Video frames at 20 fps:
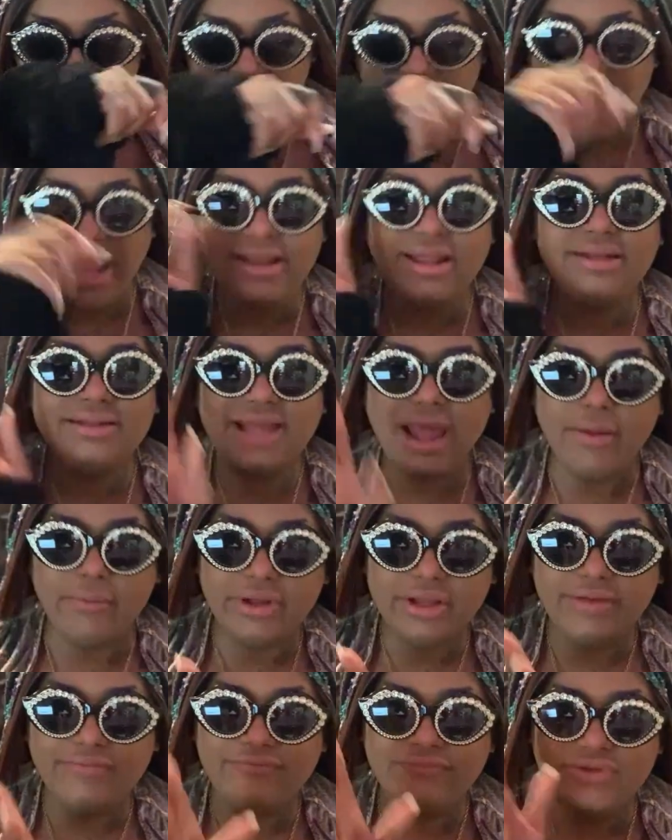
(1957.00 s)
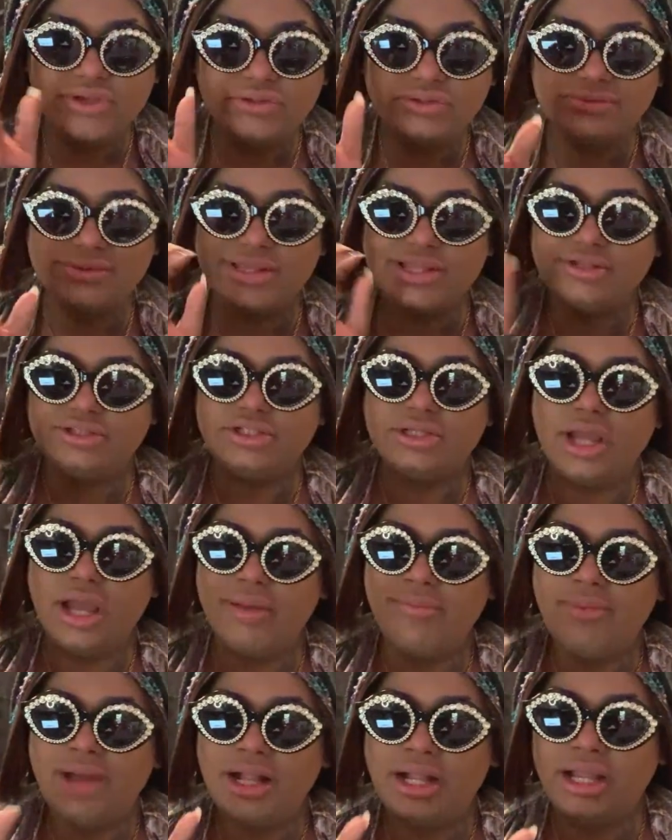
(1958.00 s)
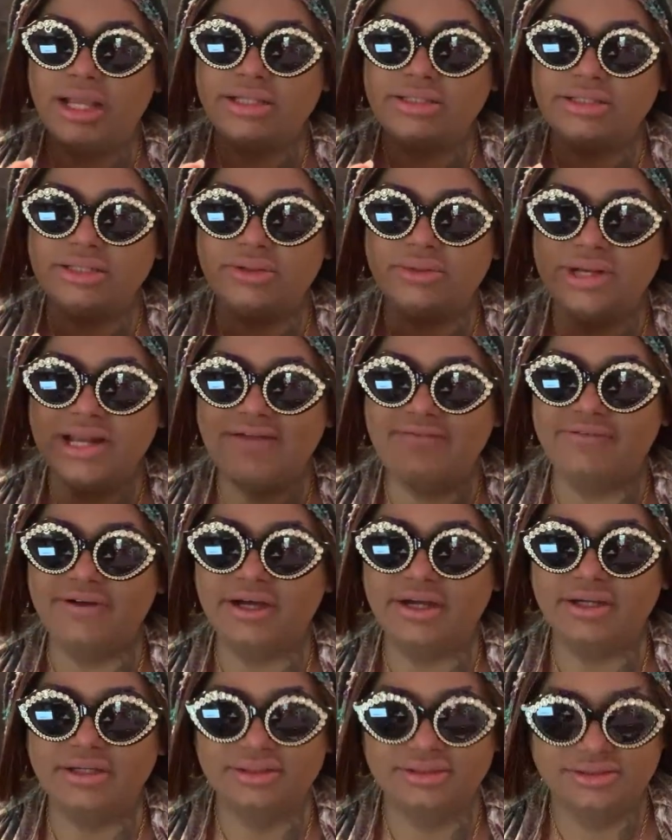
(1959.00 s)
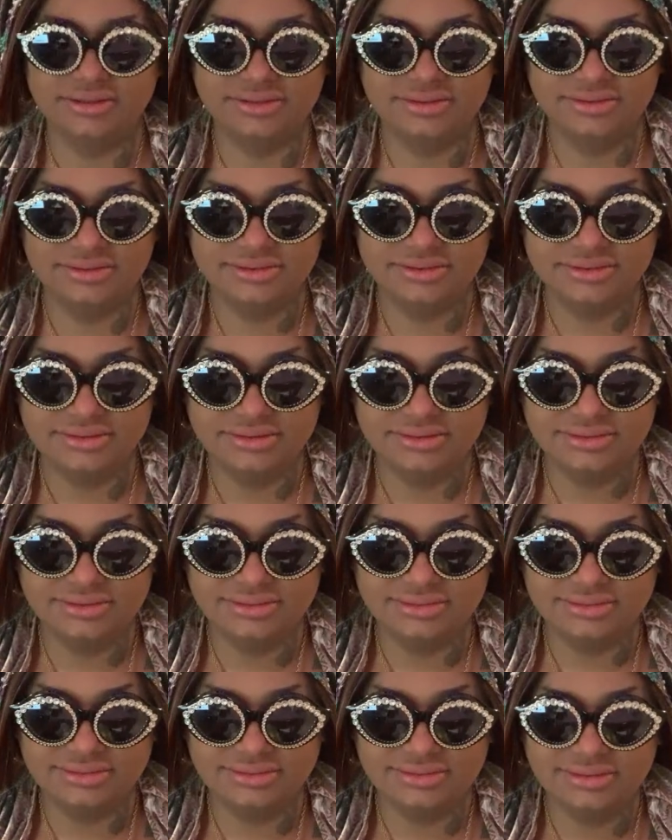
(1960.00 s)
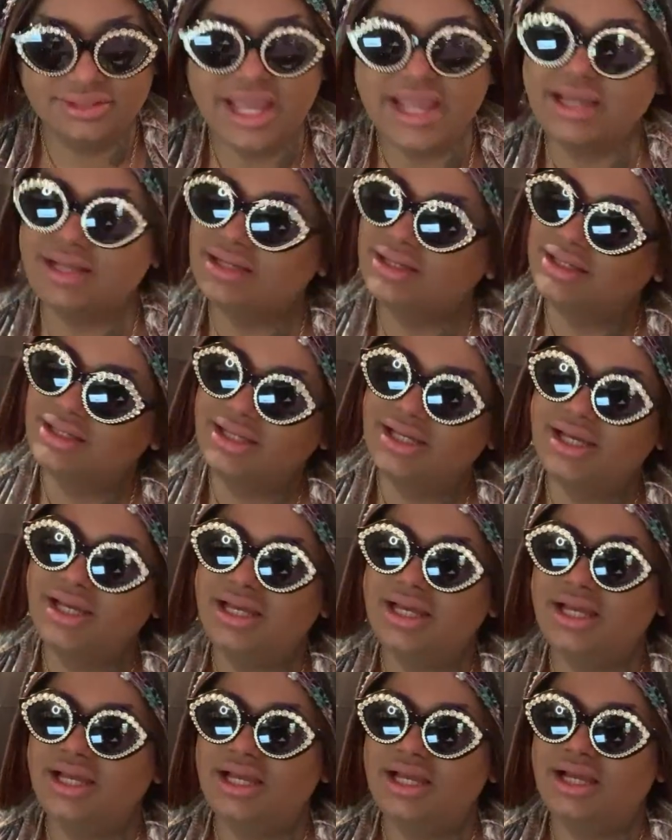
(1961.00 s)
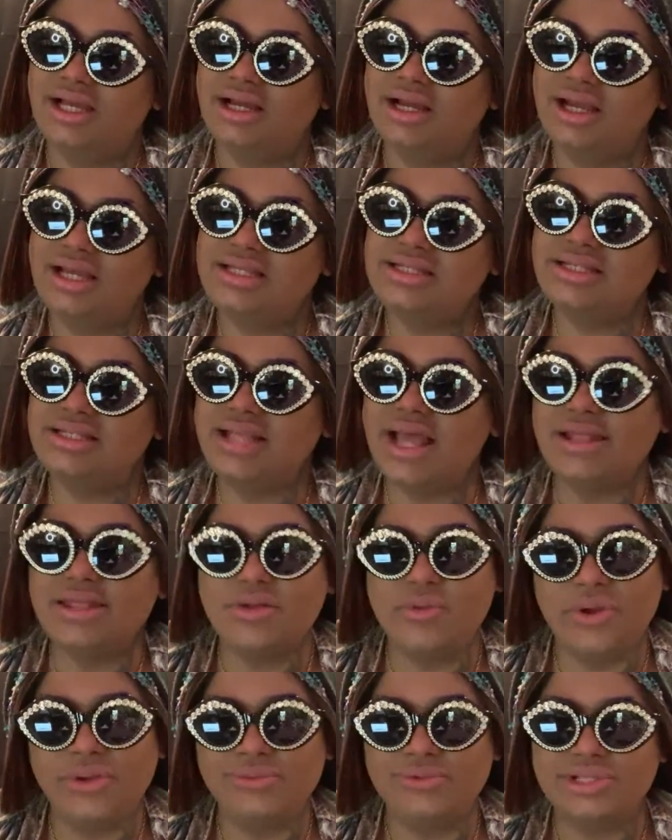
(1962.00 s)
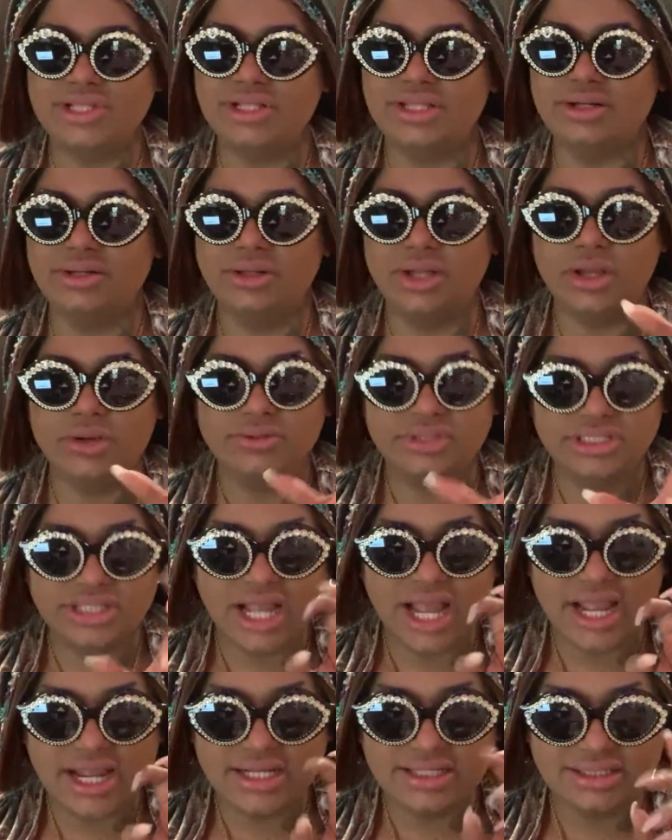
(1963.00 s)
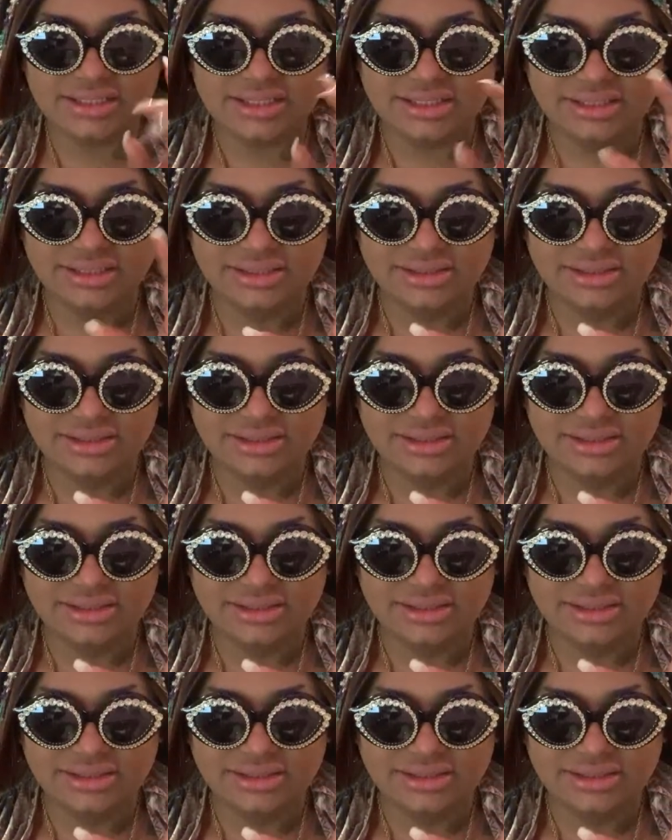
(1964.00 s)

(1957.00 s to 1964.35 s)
I get that one confused with Among Us or whatever. Like, isn't that the one with the little ghost guys?